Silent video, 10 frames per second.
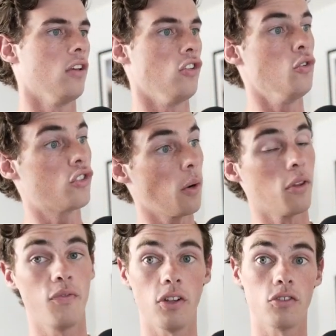you start with
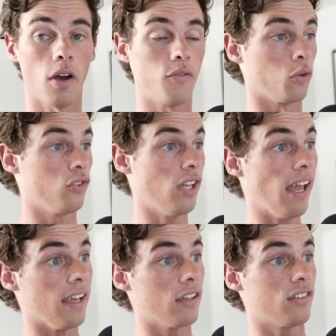your philosophical
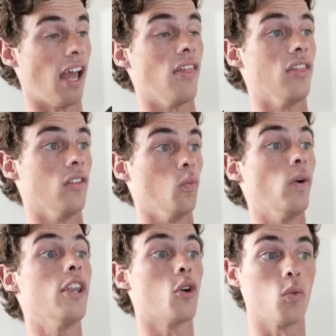stakes and
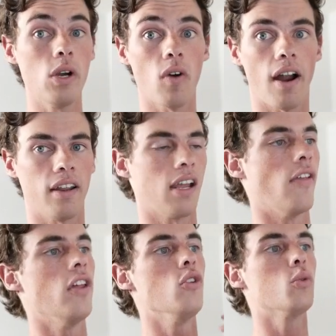when you're rewriting, and
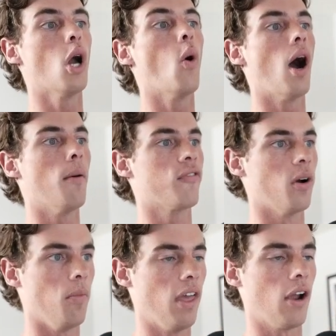then you go up
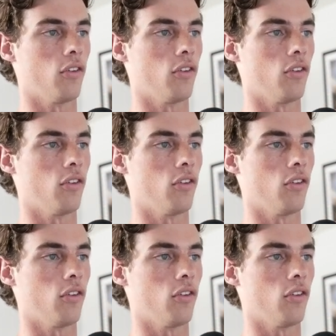from there.